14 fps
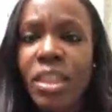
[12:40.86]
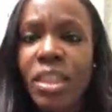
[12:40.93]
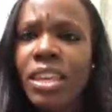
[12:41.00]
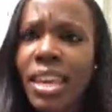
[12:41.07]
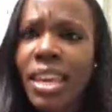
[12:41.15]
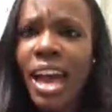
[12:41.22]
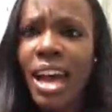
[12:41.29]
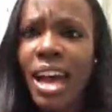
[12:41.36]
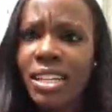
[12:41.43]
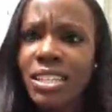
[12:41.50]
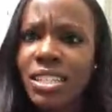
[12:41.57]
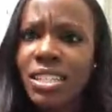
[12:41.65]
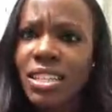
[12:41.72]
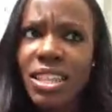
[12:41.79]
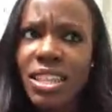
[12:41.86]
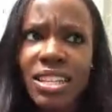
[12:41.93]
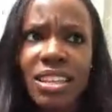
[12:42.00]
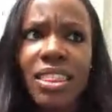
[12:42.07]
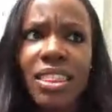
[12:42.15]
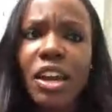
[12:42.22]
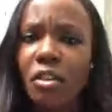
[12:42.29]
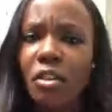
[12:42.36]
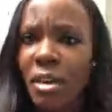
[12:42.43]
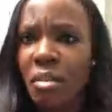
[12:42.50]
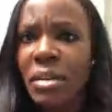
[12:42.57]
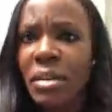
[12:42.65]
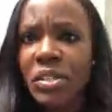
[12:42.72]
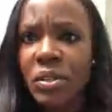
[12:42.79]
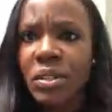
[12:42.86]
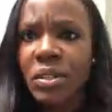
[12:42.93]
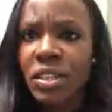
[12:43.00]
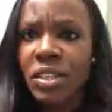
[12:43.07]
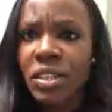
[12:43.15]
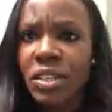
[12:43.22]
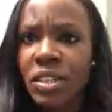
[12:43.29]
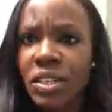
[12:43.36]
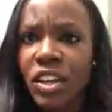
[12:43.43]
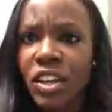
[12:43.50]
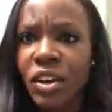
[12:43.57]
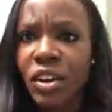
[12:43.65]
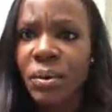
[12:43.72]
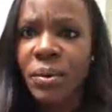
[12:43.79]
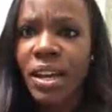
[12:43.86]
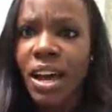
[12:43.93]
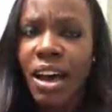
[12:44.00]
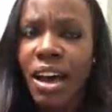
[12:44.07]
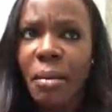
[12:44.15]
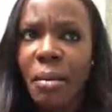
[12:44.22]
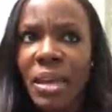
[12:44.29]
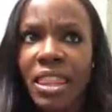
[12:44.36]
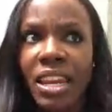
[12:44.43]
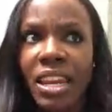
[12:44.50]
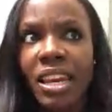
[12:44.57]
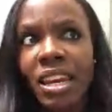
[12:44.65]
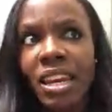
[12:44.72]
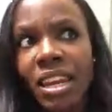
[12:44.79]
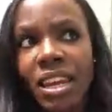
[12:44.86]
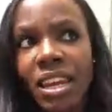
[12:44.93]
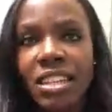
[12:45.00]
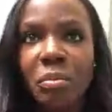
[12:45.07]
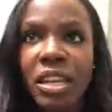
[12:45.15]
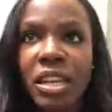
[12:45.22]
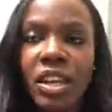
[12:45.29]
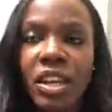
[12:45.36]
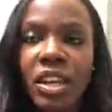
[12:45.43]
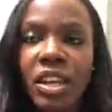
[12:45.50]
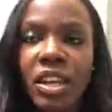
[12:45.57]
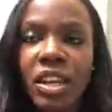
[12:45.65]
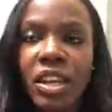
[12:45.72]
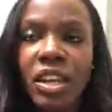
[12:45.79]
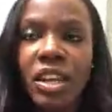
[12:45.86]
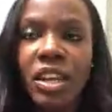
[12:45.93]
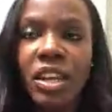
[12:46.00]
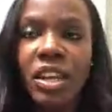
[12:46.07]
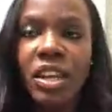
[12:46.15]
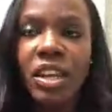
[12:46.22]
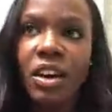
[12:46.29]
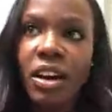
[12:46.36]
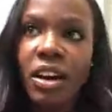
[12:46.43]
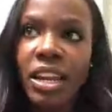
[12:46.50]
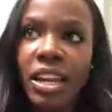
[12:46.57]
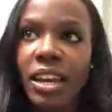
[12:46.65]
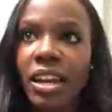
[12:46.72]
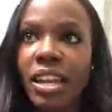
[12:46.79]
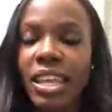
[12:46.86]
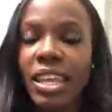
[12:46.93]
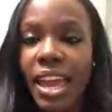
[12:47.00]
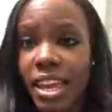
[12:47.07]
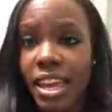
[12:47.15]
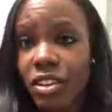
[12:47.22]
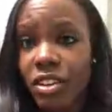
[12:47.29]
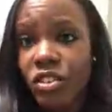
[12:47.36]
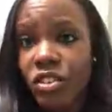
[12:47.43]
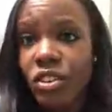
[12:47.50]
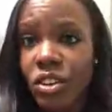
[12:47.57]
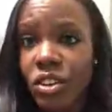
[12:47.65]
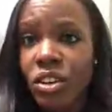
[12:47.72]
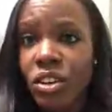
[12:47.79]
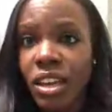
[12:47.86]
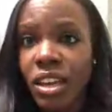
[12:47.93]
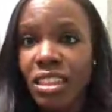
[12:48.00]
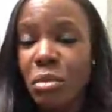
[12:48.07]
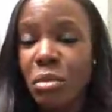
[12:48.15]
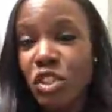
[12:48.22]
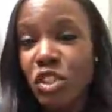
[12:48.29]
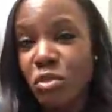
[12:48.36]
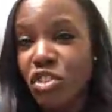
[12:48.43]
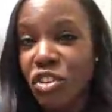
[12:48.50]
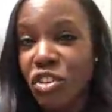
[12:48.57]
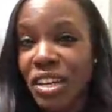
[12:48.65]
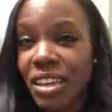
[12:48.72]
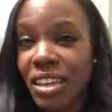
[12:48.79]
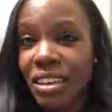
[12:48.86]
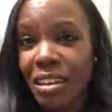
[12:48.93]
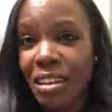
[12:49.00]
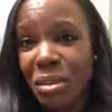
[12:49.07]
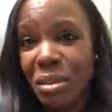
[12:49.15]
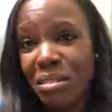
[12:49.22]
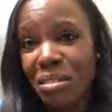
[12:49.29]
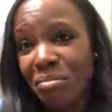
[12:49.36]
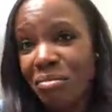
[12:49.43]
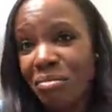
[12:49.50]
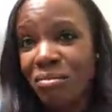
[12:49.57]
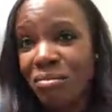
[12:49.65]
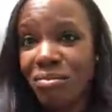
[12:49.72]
Yeah, it's it's a it's a thicker amount of muscle, you know, um, and then depending on the age and the muscle maturity.